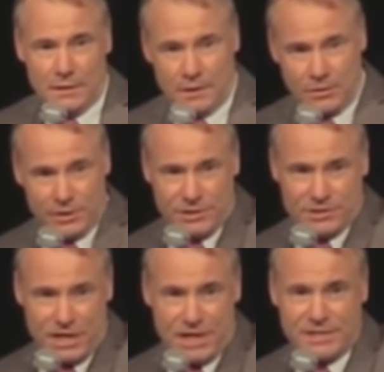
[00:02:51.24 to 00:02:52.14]
I go to the
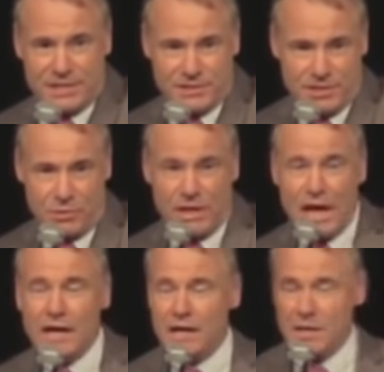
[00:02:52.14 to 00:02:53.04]
nearest gas station and say, Where the
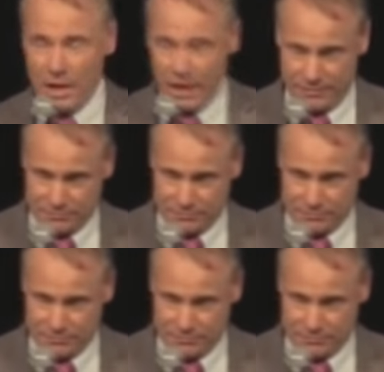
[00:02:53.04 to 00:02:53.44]
hell am I?